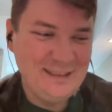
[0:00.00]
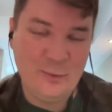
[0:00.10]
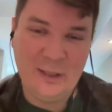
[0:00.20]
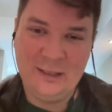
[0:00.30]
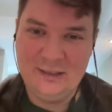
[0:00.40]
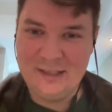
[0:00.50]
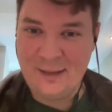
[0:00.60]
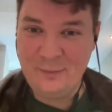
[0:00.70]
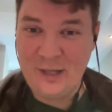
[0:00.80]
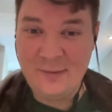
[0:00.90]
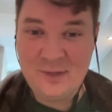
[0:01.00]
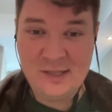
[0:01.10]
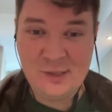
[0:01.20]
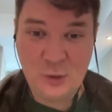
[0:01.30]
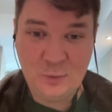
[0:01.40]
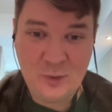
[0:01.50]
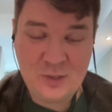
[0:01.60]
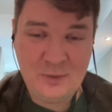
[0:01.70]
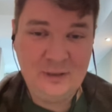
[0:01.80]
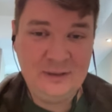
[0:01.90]
well, sometimes it's not
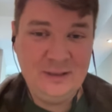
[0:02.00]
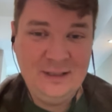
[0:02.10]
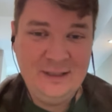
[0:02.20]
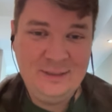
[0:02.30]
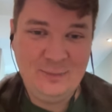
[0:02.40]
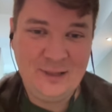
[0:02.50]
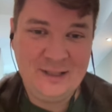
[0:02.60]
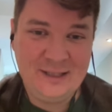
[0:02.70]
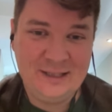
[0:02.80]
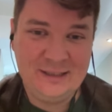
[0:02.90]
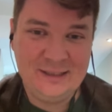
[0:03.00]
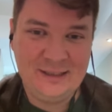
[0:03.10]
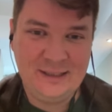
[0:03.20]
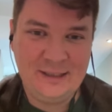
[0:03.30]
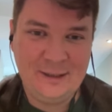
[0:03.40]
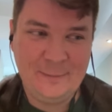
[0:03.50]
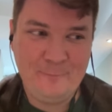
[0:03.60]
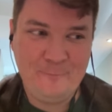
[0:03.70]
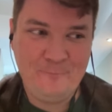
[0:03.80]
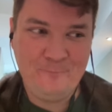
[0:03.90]
possible, but
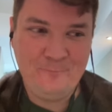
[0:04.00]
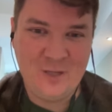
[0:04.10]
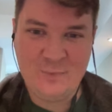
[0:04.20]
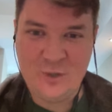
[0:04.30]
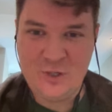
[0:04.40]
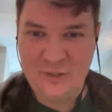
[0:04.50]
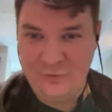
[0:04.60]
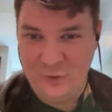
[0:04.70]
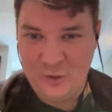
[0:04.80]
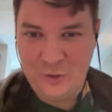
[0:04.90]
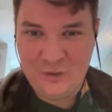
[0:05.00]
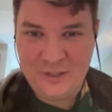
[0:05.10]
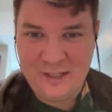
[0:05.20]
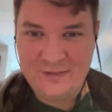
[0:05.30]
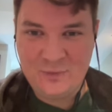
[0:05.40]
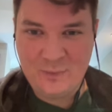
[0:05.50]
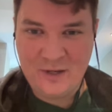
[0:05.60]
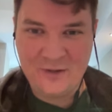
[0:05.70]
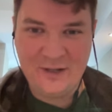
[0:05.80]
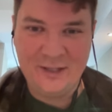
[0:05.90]
um, especially if you are not native
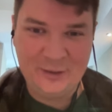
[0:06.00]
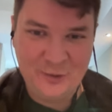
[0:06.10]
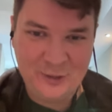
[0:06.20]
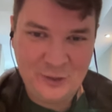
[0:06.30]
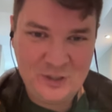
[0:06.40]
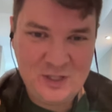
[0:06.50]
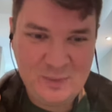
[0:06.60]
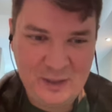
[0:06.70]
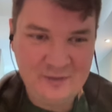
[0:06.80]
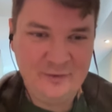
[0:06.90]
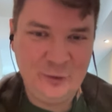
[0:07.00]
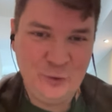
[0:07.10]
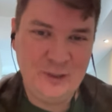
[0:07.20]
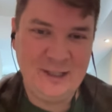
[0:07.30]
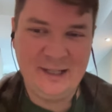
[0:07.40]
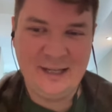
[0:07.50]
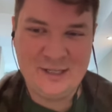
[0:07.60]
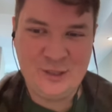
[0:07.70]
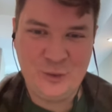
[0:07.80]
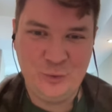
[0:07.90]
speaker and you cannot speak fluently
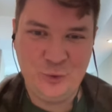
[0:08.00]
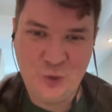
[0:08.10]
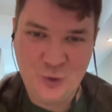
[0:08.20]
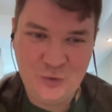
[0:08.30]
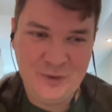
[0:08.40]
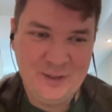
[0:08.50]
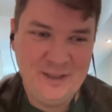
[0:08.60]
as you should